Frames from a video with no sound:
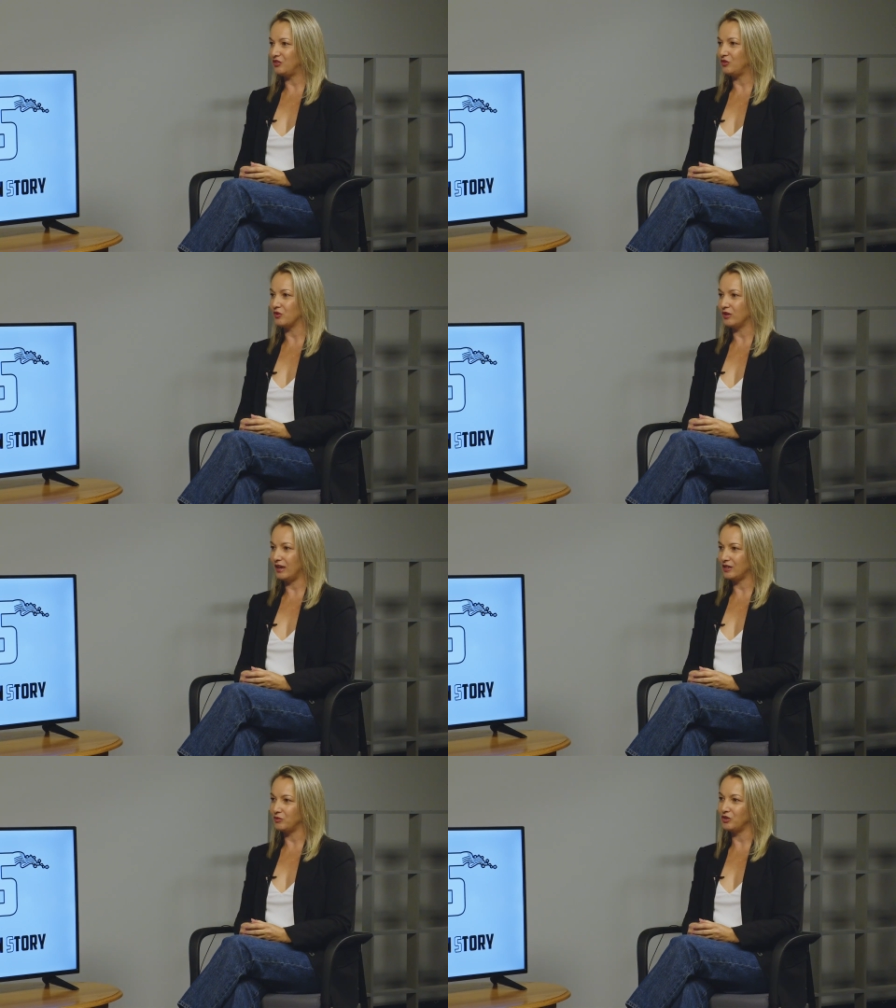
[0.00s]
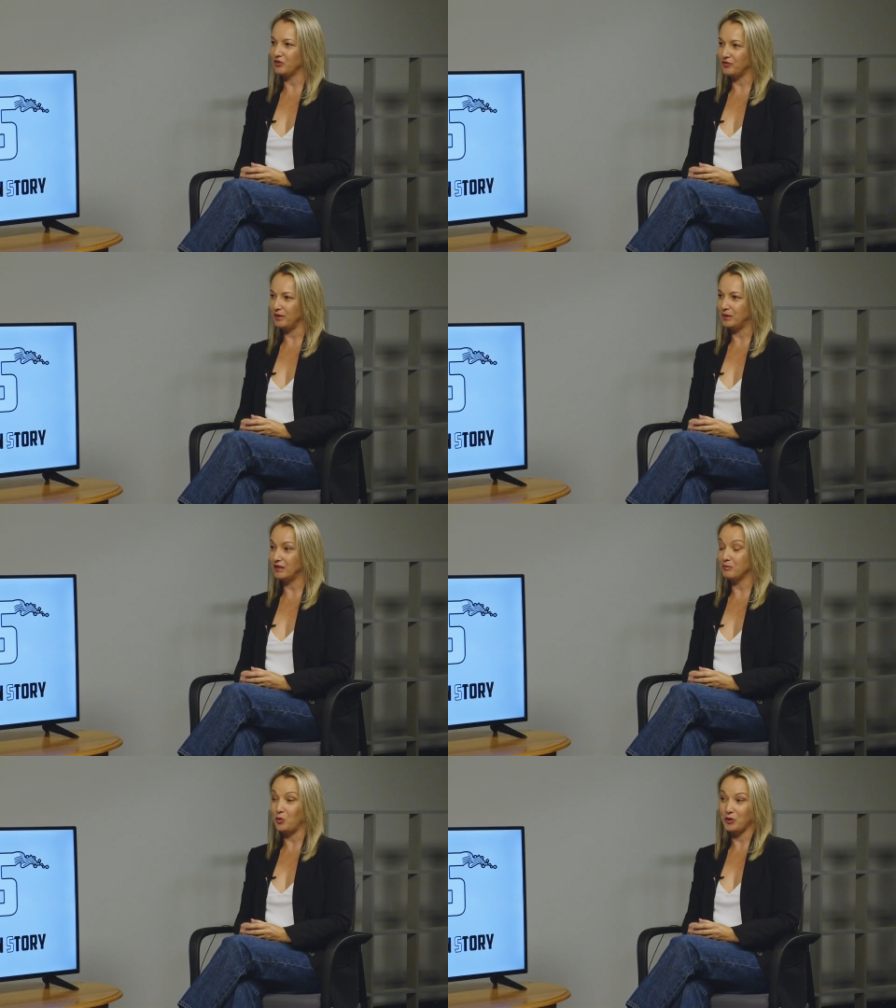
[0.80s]
to connect with your family
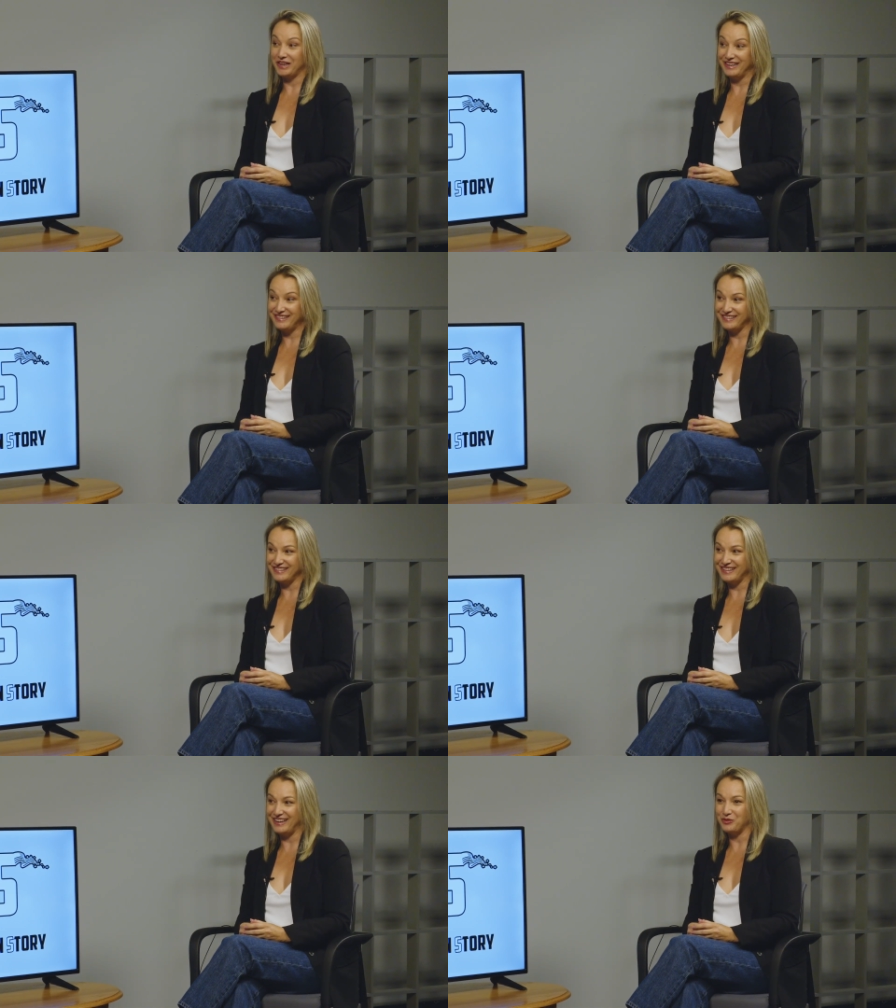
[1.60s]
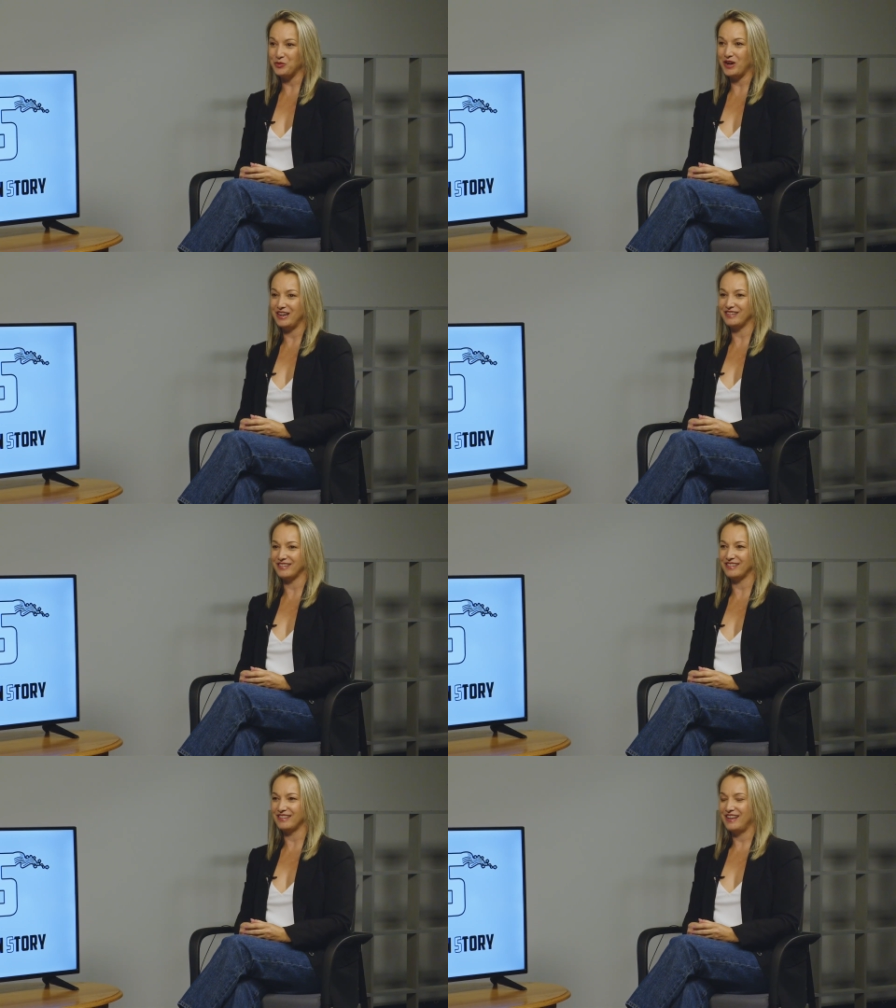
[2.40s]
more easy than
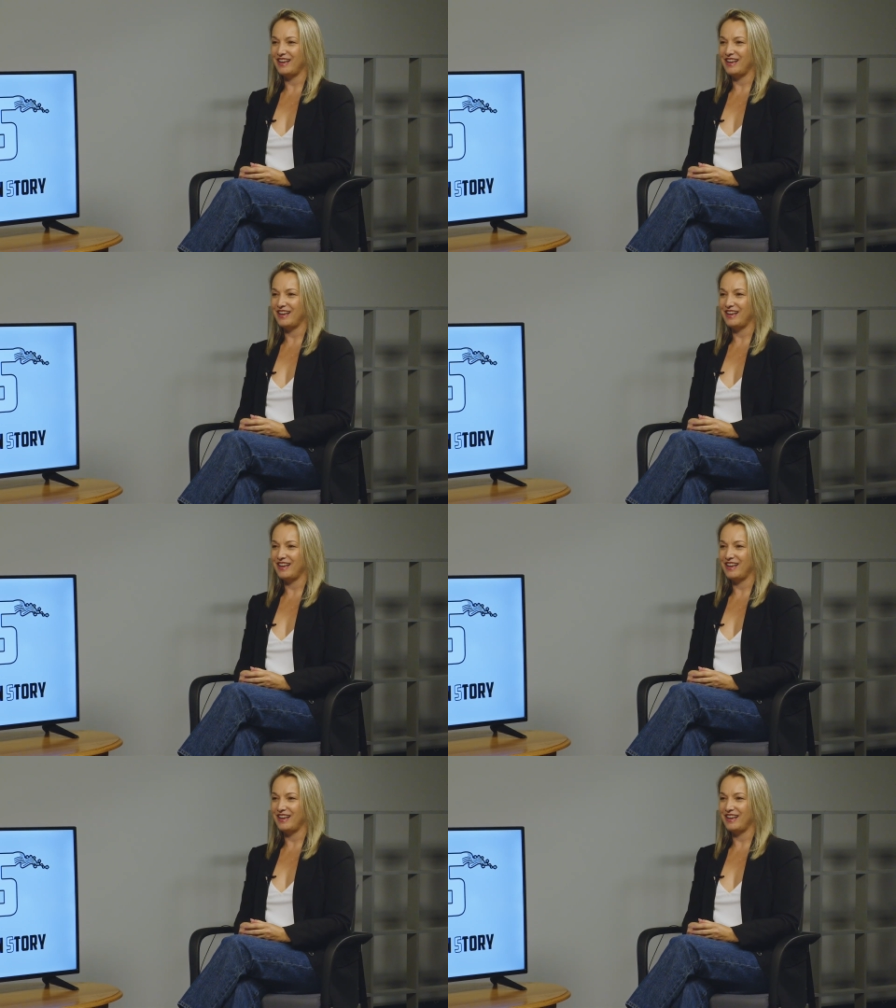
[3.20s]
was,